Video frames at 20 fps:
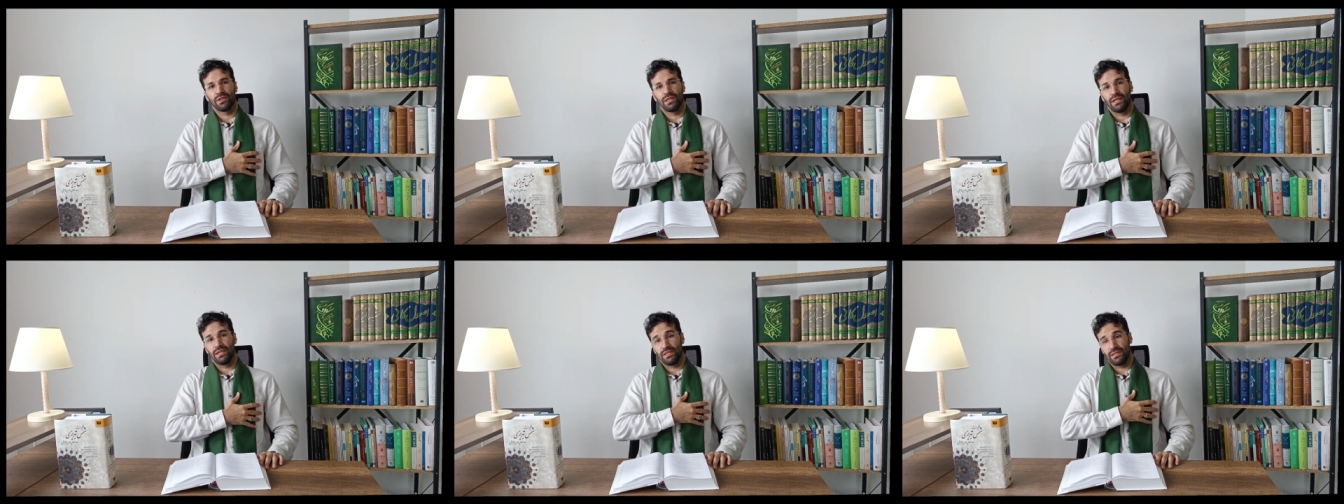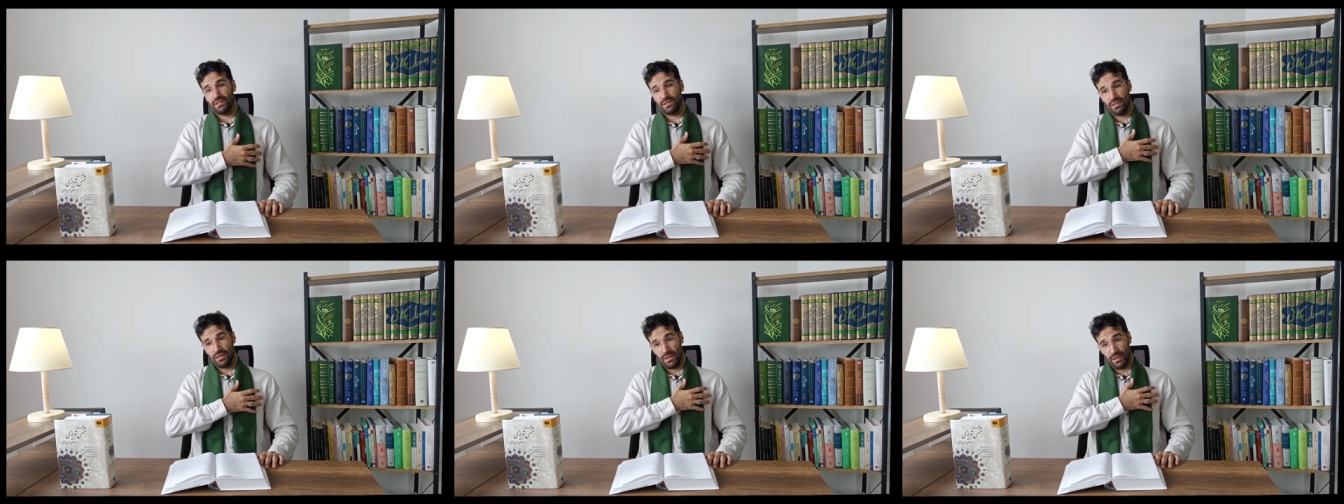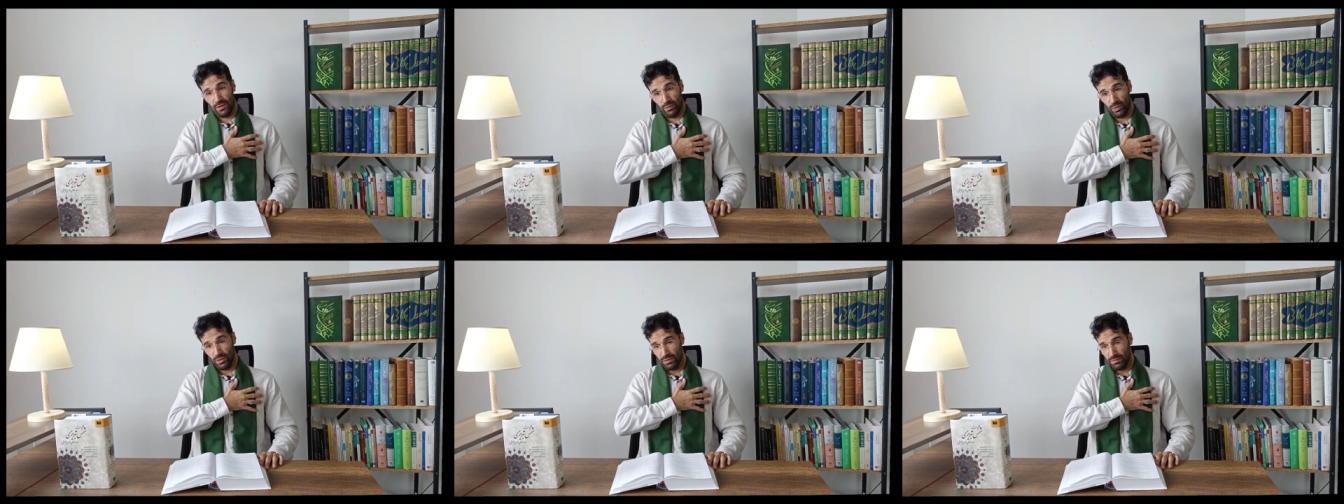That is,
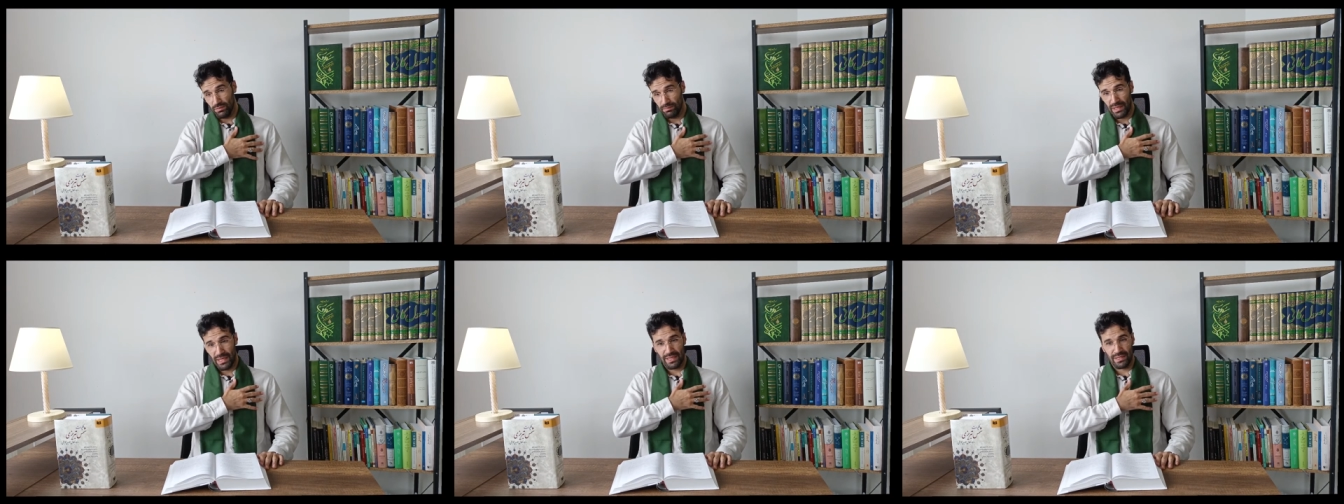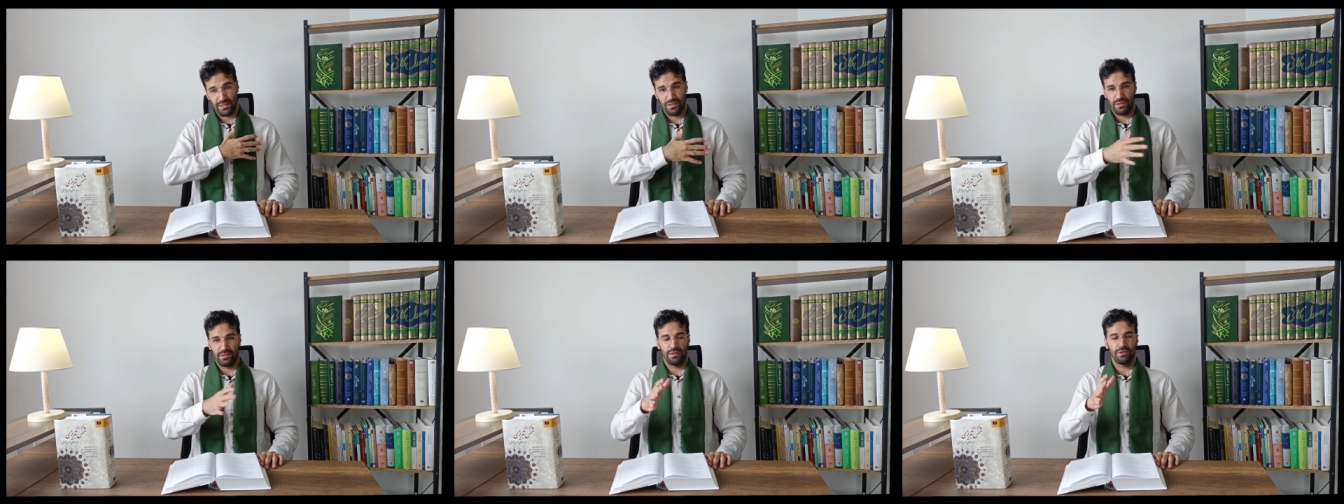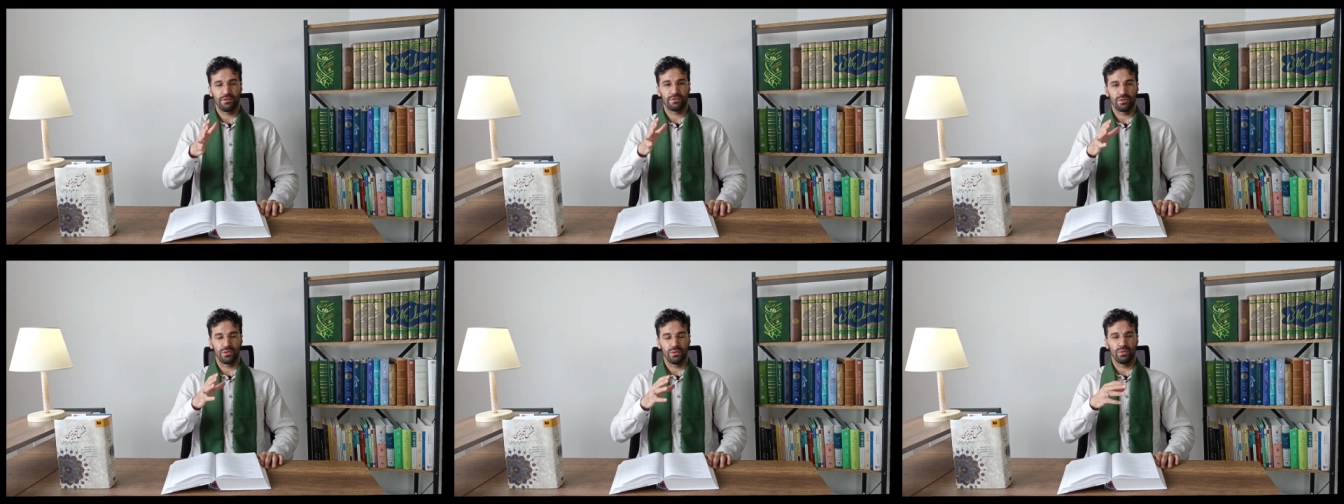I will pass
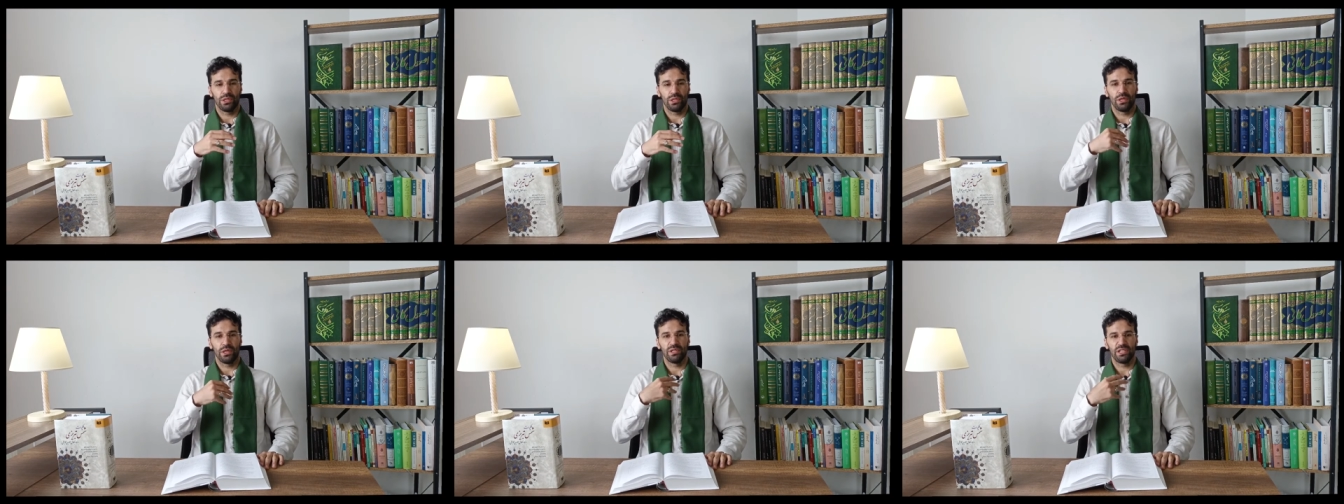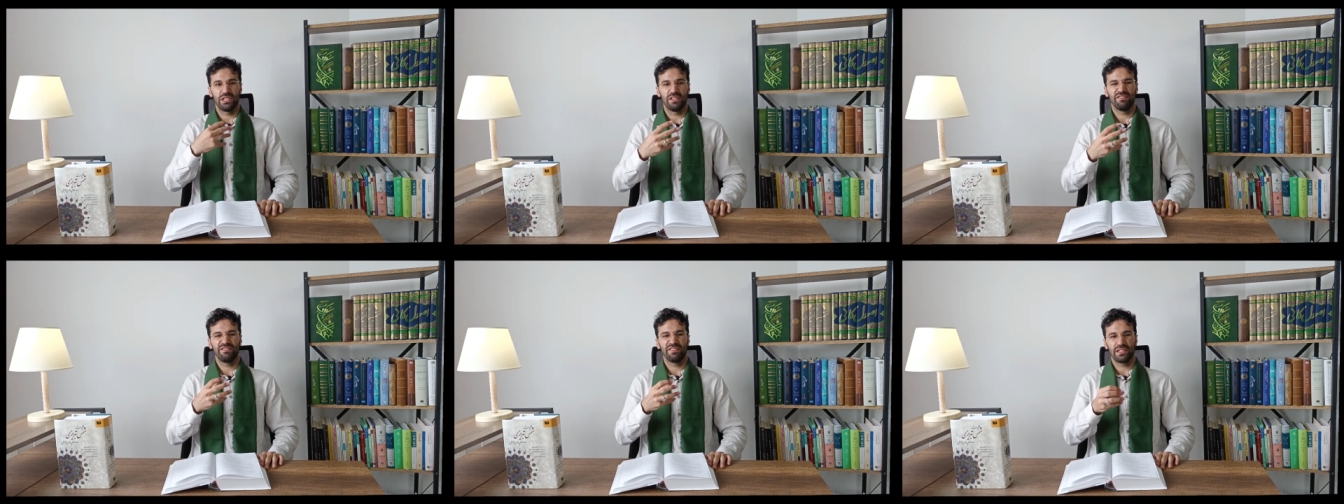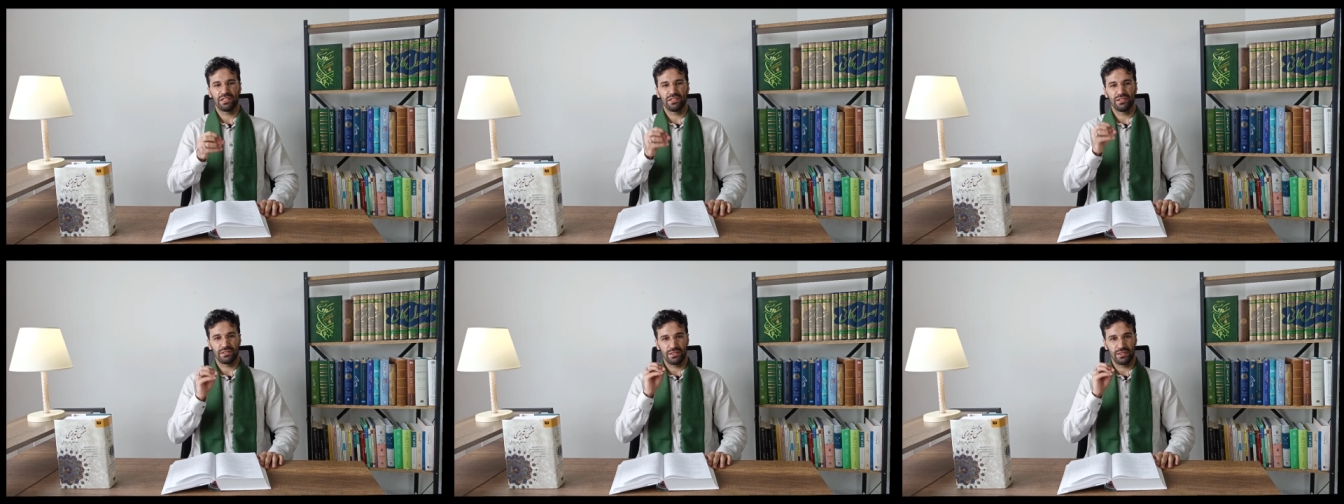through whatever
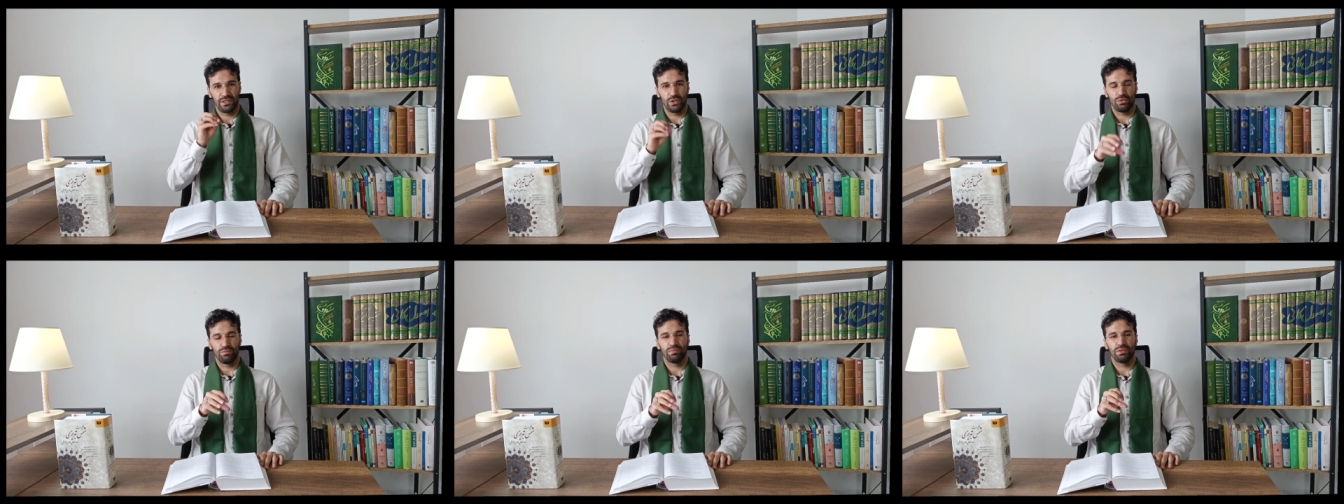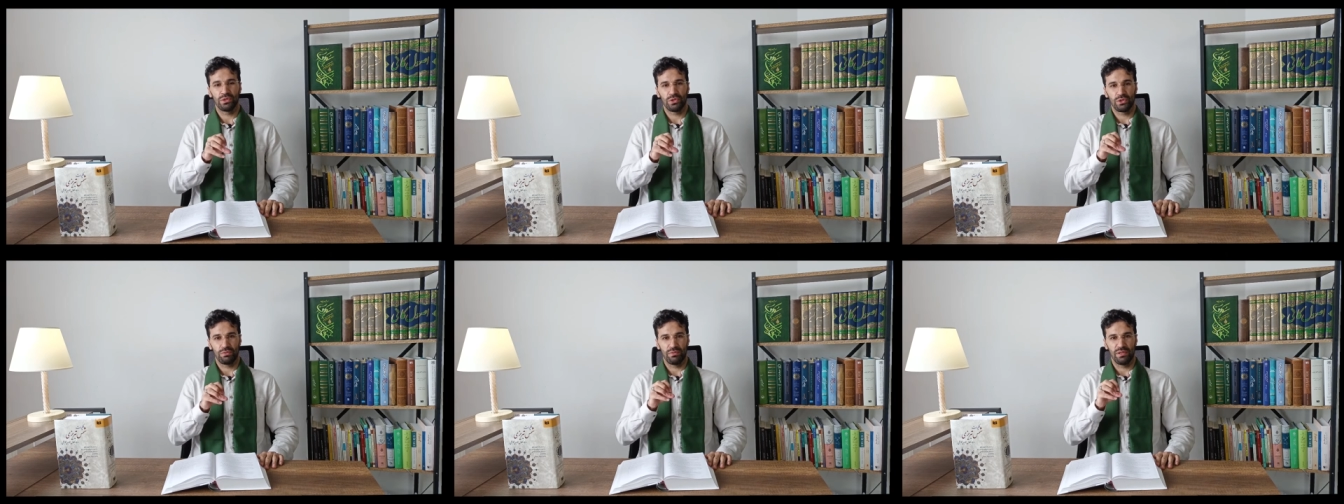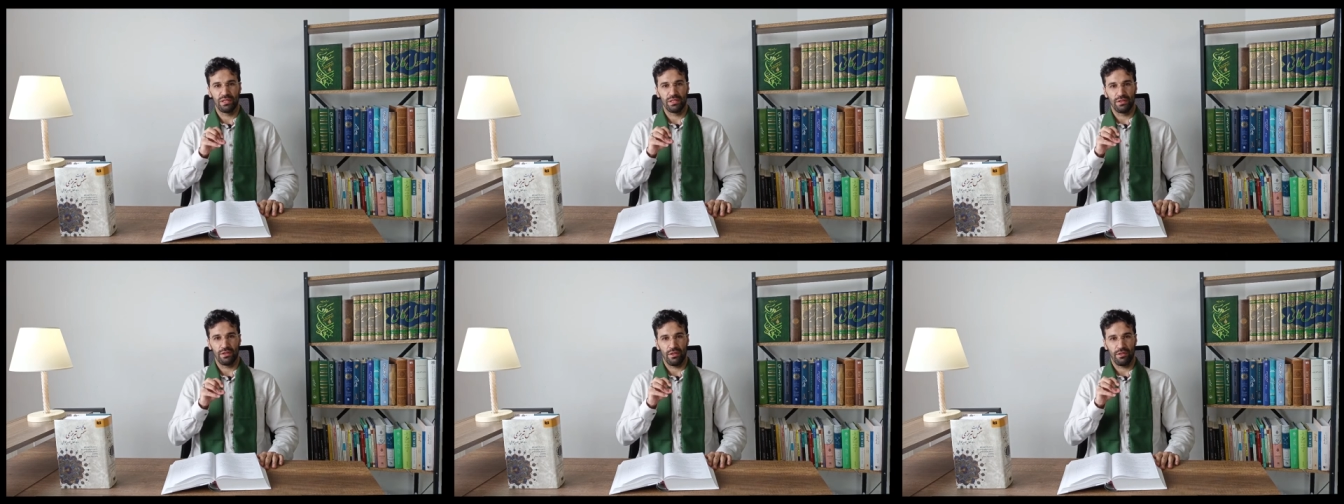difficulty you put
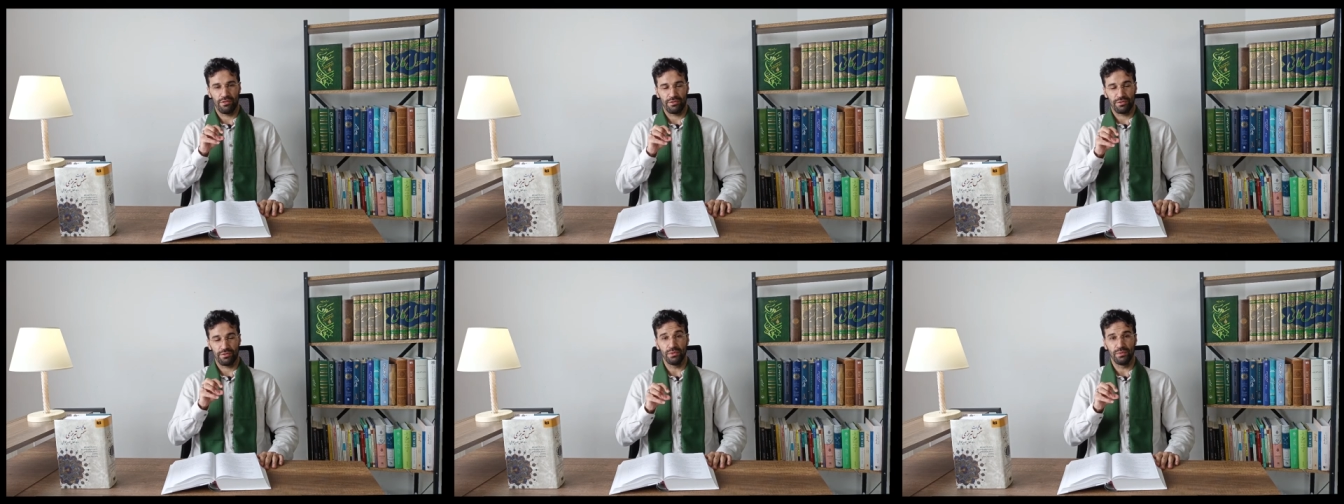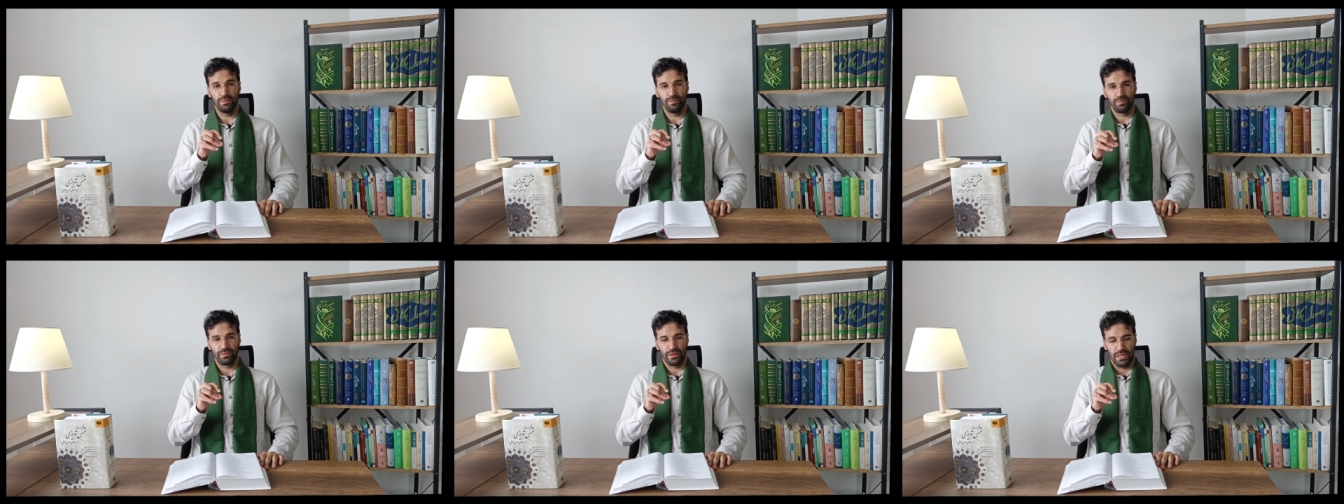me through,